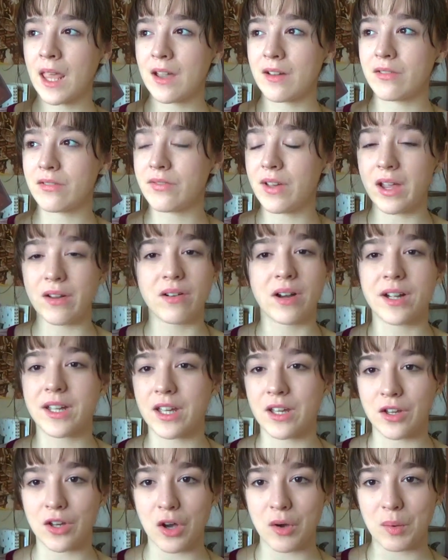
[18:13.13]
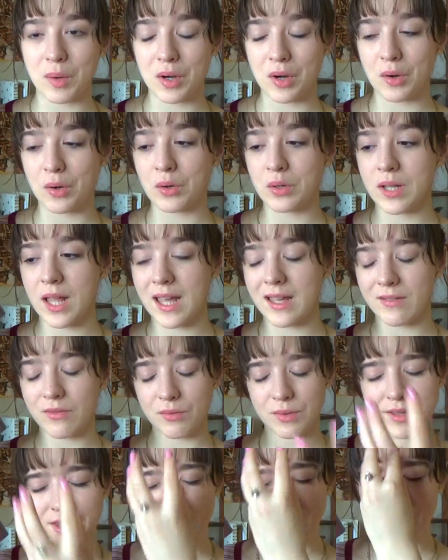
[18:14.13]
Feyre can go her whole life
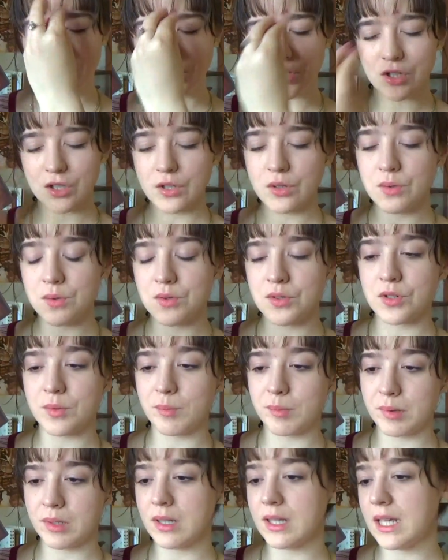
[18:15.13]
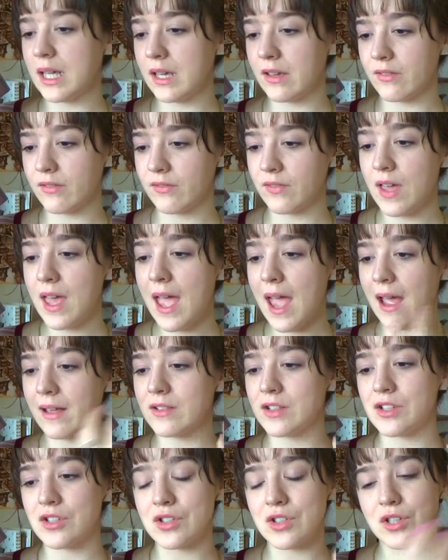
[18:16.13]
with this huge belief
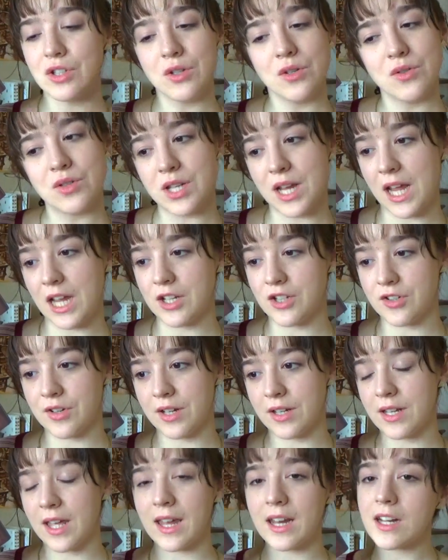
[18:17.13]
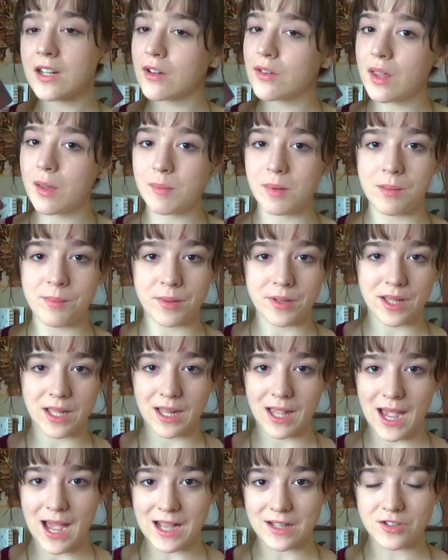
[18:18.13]
and this huge hatred. And I know that people
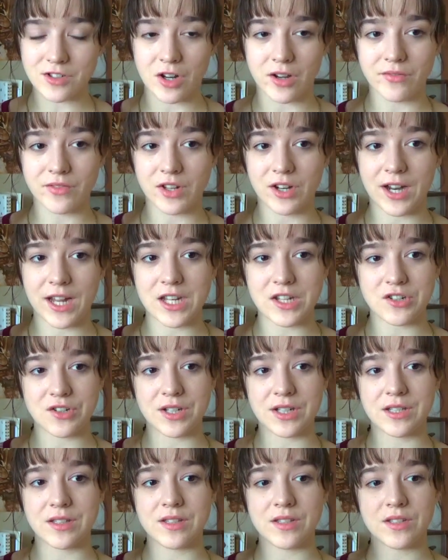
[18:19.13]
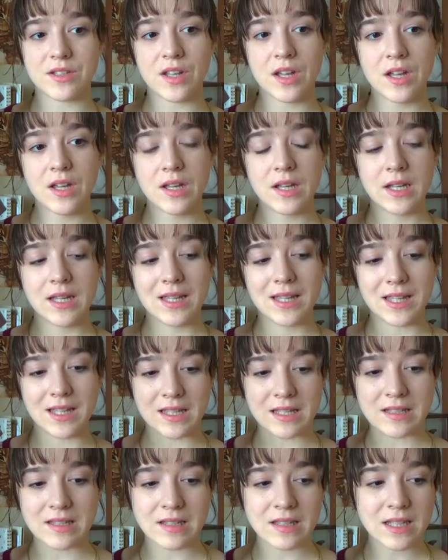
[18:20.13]
can cast off their hatreds
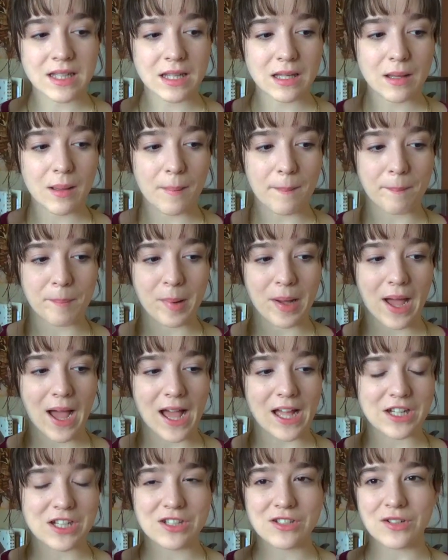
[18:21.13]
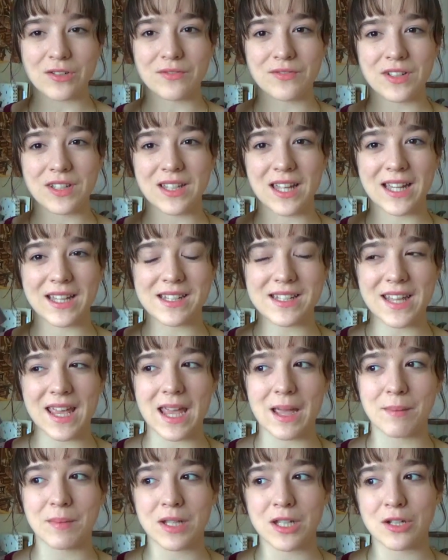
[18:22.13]
easily, but I just don't feel like
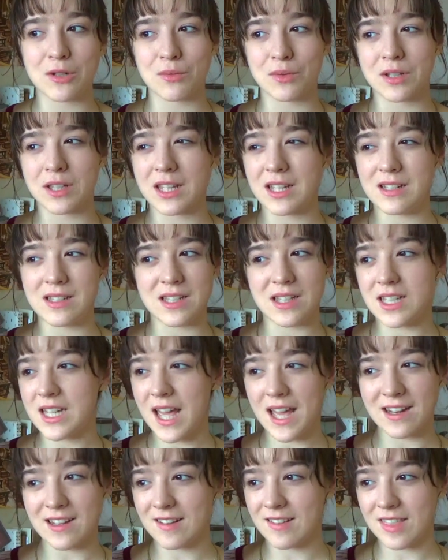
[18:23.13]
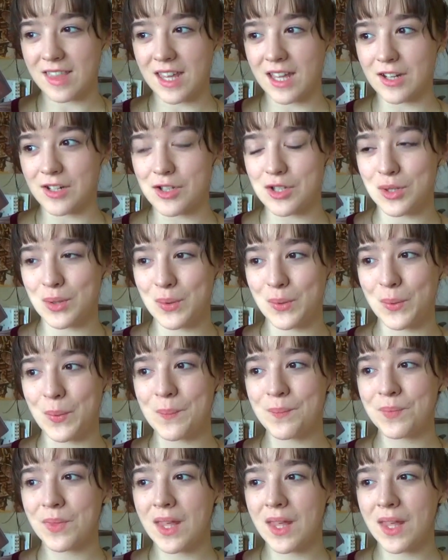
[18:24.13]
Tamlin really did anything to